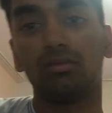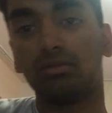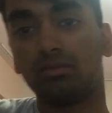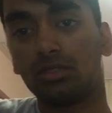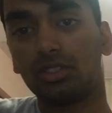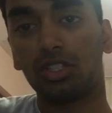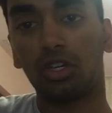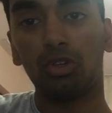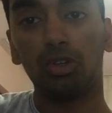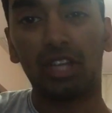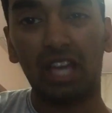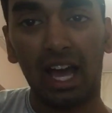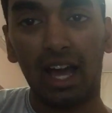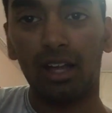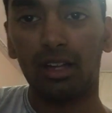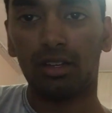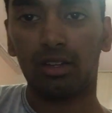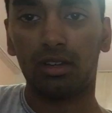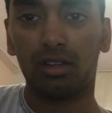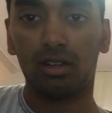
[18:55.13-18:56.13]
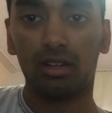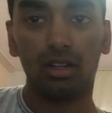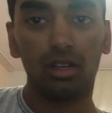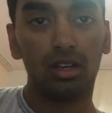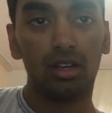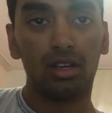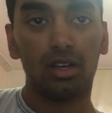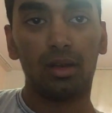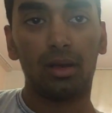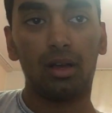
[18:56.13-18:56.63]
so you can
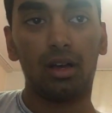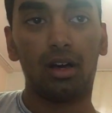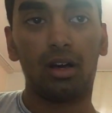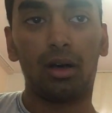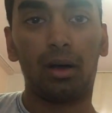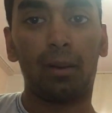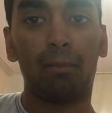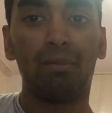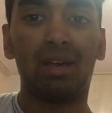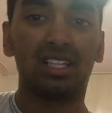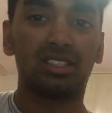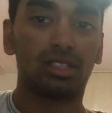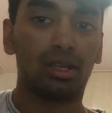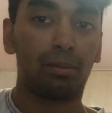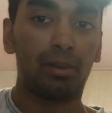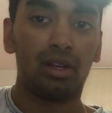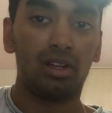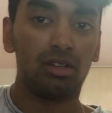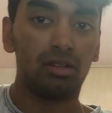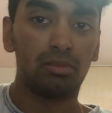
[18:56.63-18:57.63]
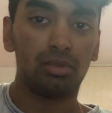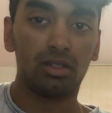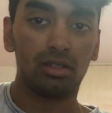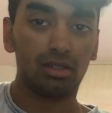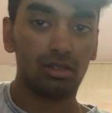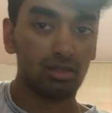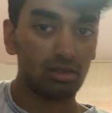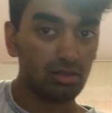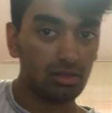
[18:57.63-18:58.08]
mess up a little bit.